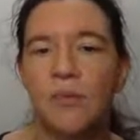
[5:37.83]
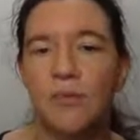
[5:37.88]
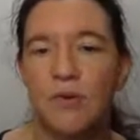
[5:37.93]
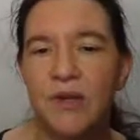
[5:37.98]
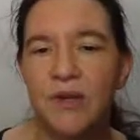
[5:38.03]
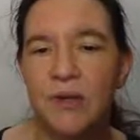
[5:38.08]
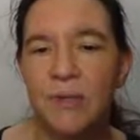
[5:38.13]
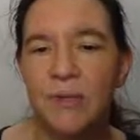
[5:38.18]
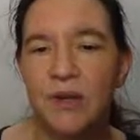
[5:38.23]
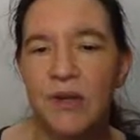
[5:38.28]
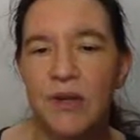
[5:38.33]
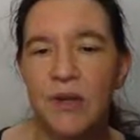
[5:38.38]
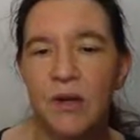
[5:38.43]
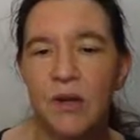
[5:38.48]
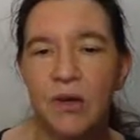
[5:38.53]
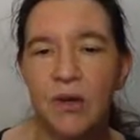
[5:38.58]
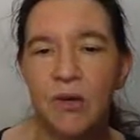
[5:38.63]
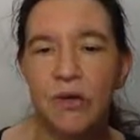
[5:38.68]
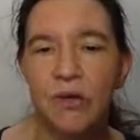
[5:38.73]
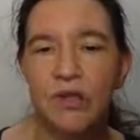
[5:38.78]
p being
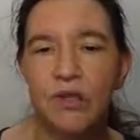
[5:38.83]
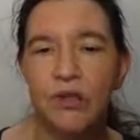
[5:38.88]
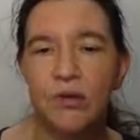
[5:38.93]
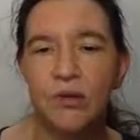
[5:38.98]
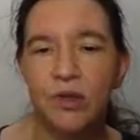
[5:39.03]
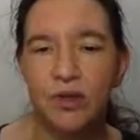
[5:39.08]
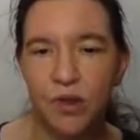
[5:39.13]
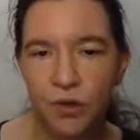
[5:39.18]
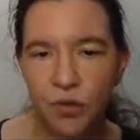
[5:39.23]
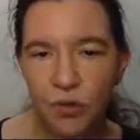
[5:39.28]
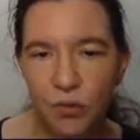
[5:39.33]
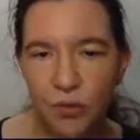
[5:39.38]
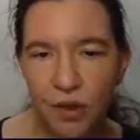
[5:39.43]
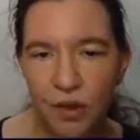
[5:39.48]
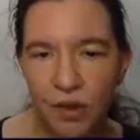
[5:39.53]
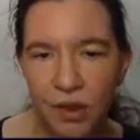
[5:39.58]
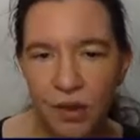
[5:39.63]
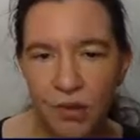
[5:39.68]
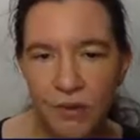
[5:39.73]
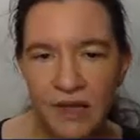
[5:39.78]
congruent to 2
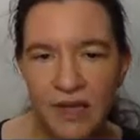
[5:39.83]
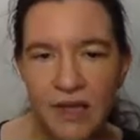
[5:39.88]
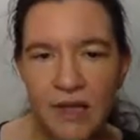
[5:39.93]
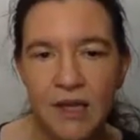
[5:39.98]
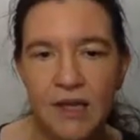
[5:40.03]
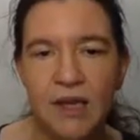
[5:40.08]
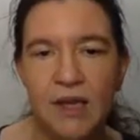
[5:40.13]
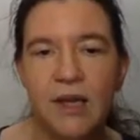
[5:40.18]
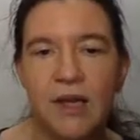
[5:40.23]
mod 3.